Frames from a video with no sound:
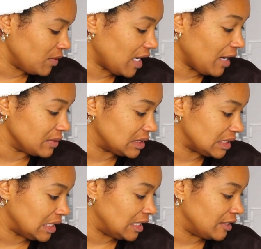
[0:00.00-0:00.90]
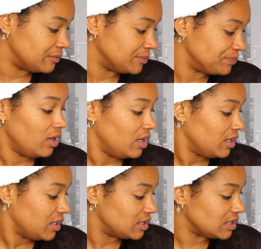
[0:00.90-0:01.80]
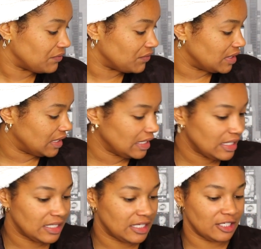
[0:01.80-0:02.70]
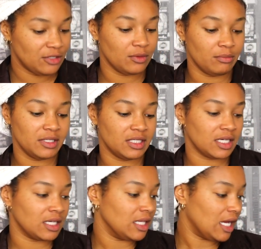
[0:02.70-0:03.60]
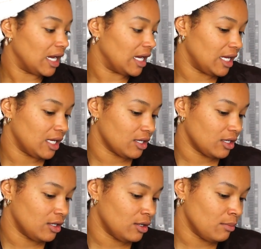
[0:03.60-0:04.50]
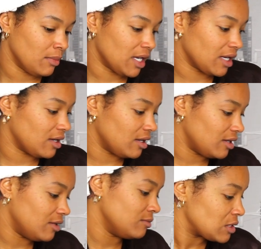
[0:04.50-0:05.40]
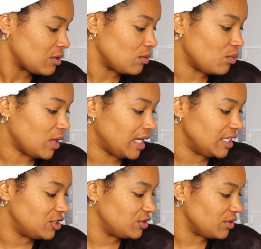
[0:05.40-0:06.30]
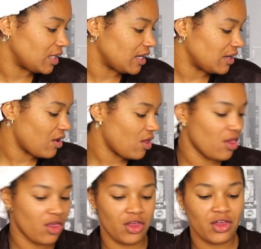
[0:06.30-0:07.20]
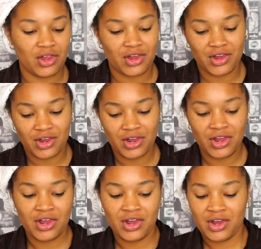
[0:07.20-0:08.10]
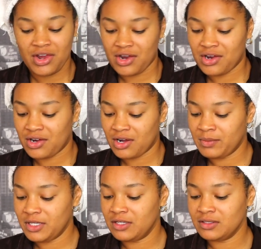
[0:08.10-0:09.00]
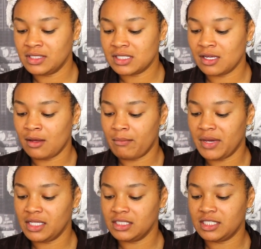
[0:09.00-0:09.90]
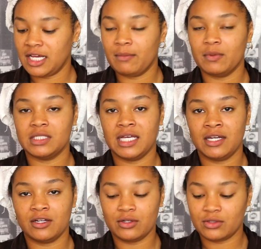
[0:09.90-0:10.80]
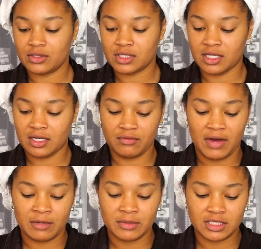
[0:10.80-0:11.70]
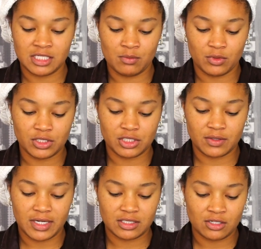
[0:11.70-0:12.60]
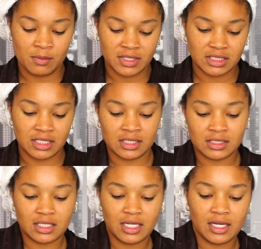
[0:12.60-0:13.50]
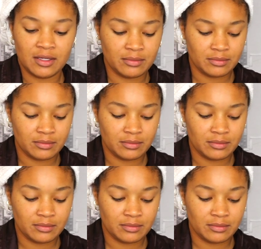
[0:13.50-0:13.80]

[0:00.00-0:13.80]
what I was seeing, because if you did, you would be looking like, oh my God, why did you do that? I'm gonna be using some Bella J Botanicals Vitamin C Moisturizer on my skin today.